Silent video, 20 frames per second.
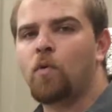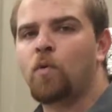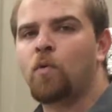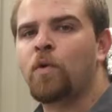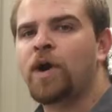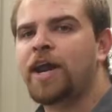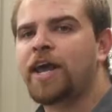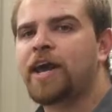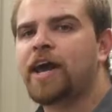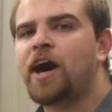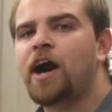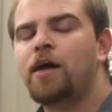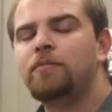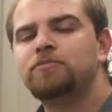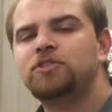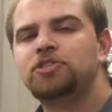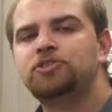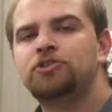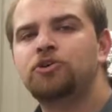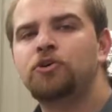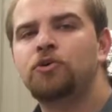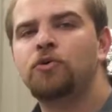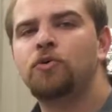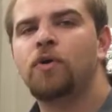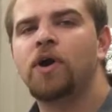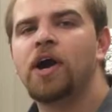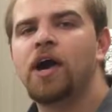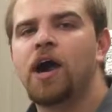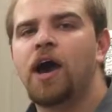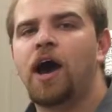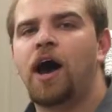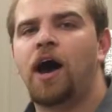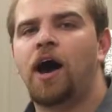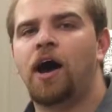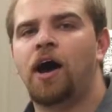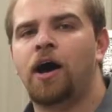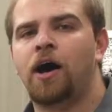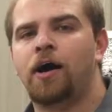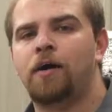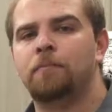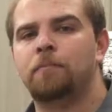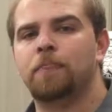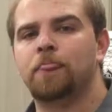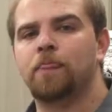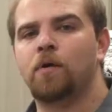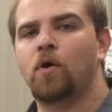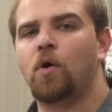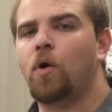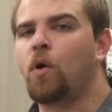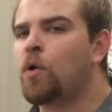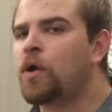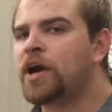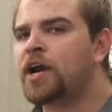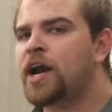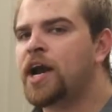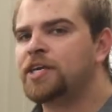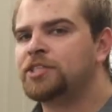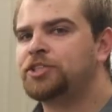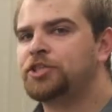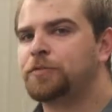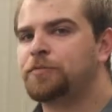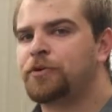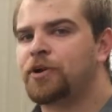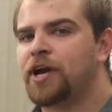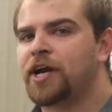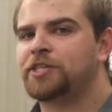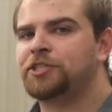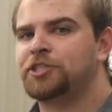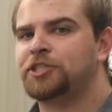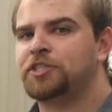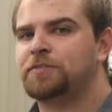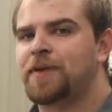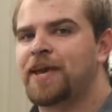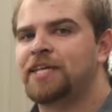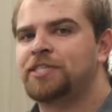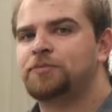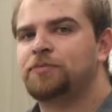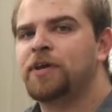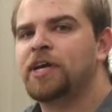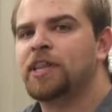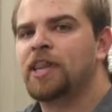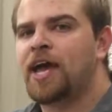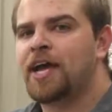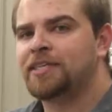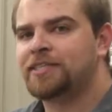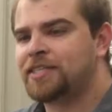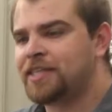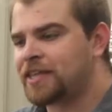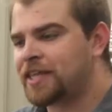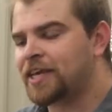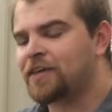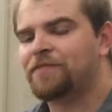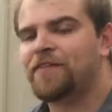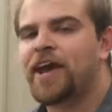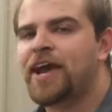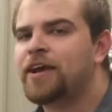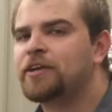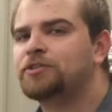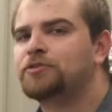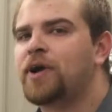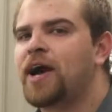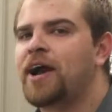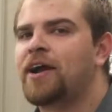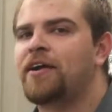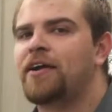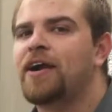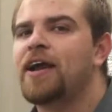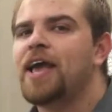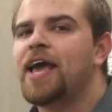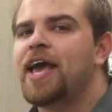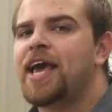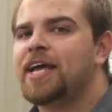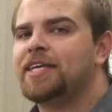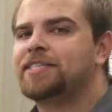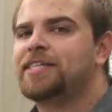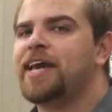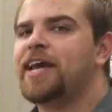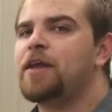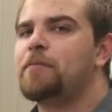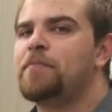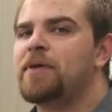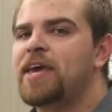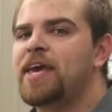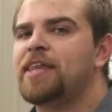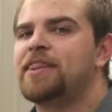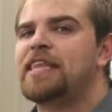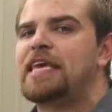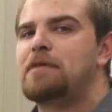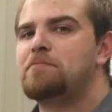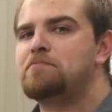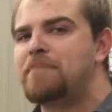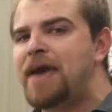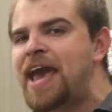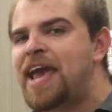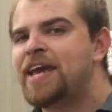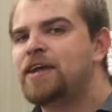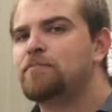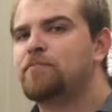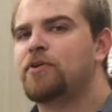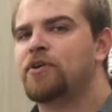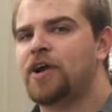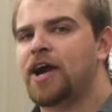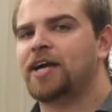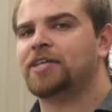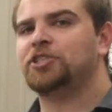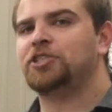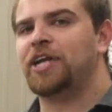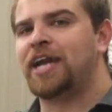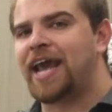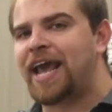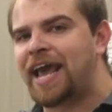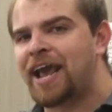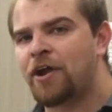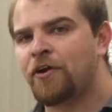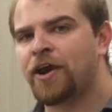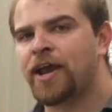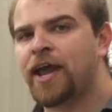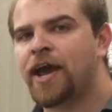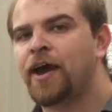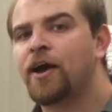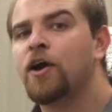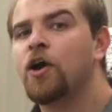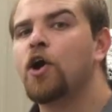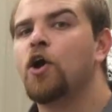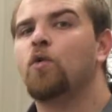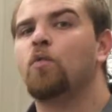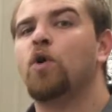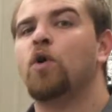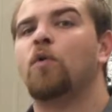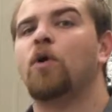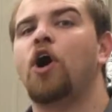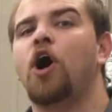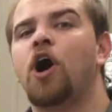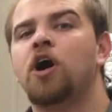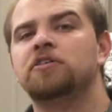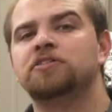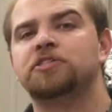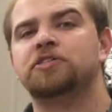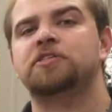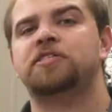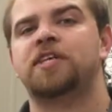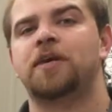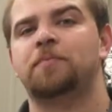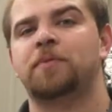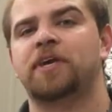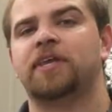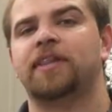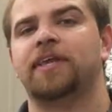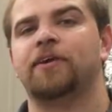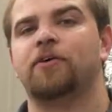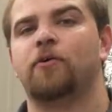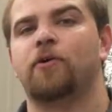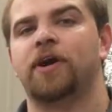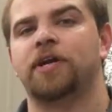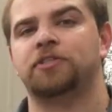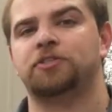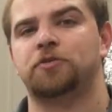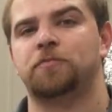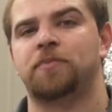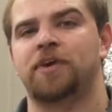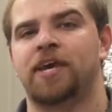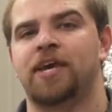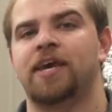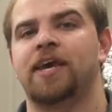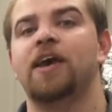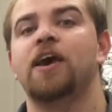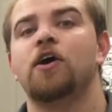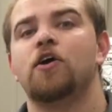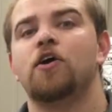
When it comes to organizing your production space, realize that the conveyor dryer is going to be in the main production area where we're also typically going to be